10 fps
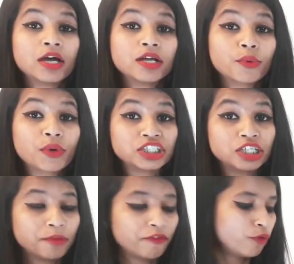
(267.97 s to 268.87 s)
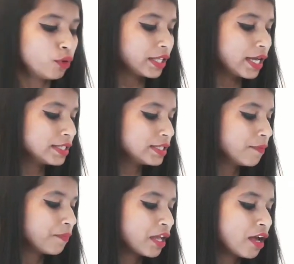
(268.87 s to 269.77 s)
Now question number 4 is,
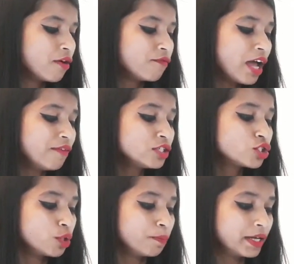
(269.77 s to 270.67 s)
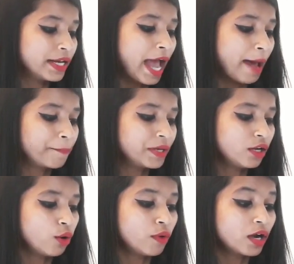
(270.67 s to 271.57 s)
why was Jumman happy
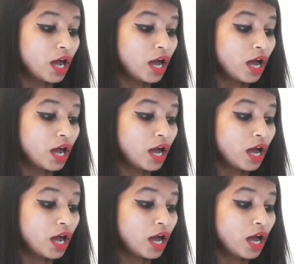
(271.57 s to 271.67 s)
over